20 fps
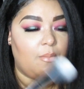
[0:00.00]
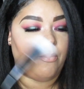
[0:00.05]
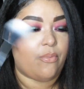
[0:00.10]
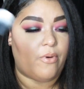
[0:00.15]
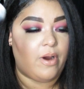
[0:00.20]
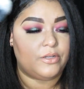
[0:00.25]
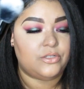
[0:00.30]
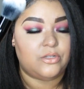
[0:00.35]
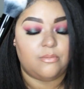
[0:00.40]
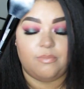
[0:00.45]

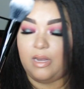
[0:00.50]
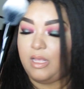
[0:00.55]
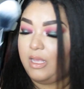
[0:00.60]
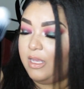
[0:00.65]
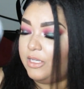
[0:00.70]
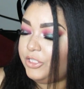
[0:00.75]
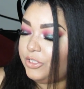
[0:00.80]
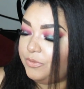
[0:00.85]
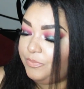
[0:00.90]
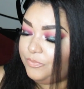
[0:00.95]
Bronzer
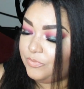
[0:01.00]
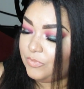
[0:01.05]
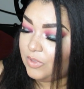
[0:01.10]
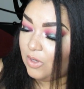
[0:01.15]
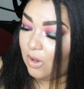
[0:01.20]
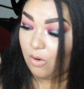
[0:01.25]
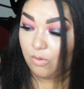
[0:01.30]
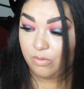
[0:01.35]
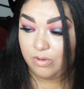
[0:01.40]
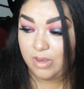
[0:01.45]
blush.
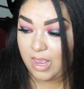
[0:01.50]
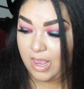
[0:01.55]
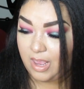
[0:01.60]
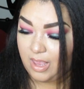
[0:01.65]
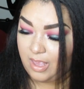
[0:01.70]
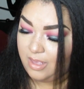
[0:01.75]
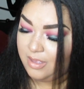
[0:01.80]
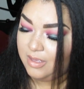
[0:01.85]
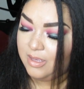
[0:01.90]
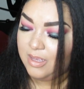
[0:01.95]
Oh,
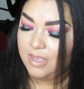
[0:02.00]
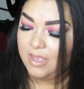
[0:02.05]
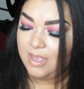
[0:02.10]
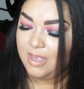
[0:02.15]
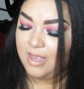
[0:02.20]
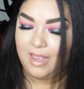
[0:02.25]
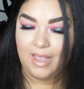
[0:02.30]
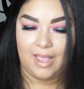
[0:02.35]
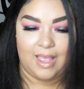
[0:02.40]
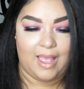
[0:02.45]
yeah.
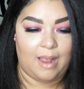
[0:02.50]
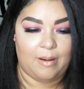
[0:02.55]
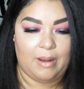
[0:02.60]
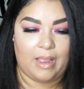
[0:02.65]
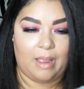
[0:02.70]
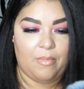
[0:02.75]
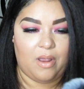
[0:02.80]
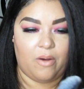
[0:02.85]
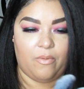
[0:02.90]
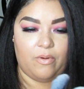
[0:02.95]
I'm
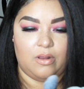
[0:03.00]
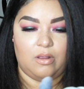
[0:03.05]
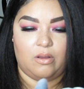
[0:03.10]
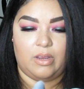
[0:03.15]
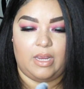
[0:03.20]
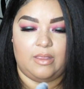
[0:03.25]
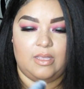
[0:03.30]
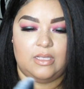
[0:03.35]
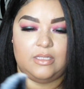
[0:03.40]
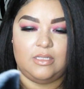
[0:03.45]
like,
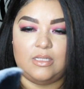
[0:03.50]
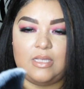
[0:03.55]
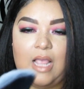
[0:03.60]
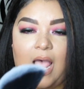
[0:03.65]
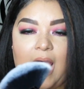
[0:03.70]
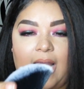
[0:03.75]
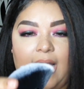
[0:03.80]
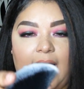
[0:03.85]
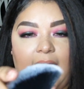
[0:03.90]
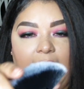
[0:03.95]
okay, this is
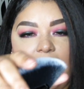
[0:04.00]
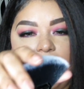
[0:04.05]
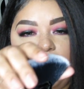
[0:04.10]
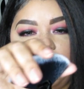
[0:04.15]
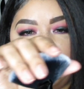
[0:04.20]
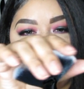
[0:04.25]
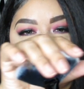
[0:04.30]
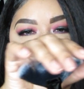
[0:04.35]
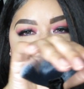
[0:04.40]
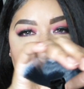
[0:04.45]
highlight.
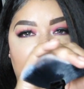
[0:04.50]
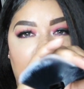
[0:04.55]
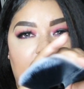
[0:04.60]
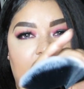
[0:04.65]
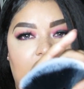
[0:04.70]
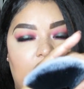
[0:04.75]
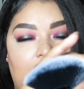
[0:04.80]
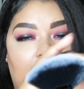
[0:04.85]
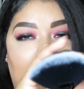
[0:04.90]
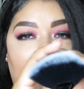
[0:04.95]
This is my
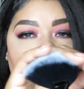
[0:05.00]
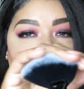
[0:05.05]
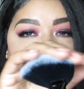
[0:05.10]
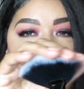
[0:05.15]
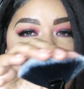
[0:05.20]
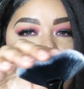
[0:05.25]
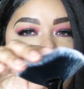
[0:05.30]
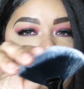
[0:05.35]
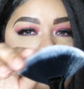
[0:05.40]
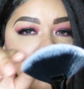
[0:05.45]
fan.
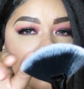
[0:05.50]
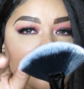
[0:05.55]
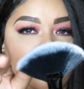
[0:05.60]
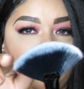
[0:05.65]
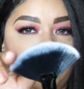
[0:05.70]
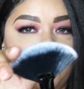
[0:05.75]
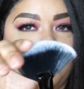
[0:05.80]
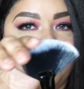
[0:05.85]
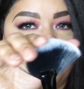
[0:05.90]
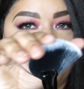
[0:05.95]
Highlight and
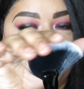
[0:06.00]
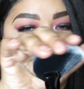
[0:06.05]
duster.